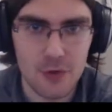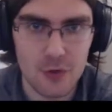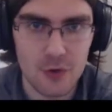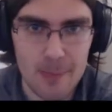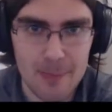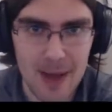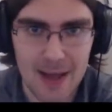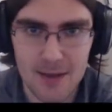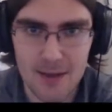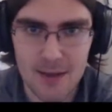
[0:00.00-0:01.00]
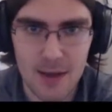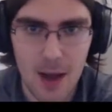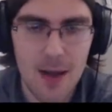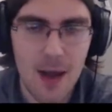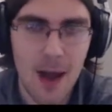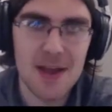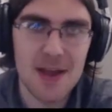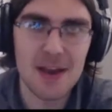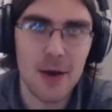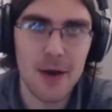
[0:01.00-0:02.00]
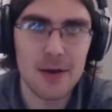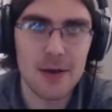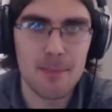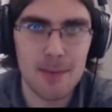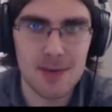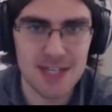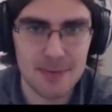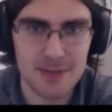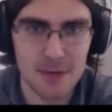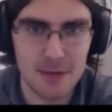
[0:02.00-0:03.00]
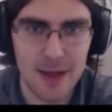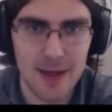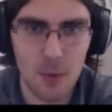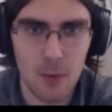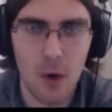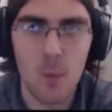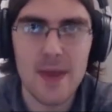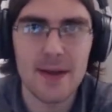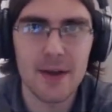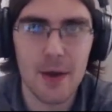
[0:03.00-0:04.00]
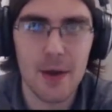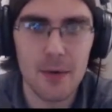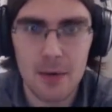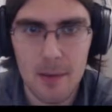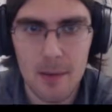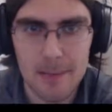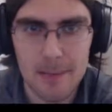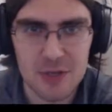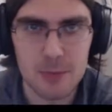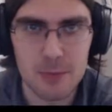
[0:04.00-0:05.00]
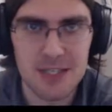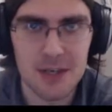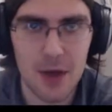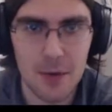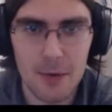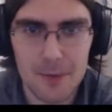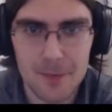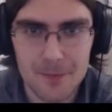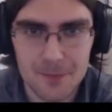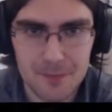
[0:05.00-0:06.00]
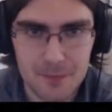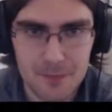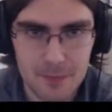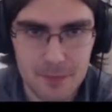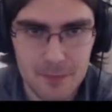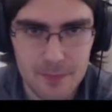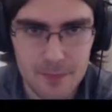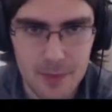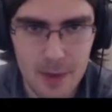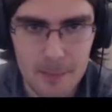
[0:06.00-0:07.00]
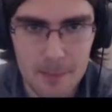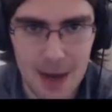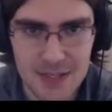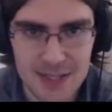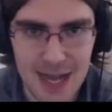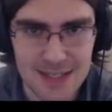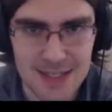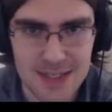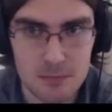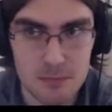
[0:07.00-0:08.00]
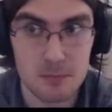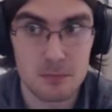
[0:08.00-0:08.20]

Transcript: It's good to be back. I, I mean, I know I only published the episode, like, what, a week ago? Maybe two weeks ago? But I just had to...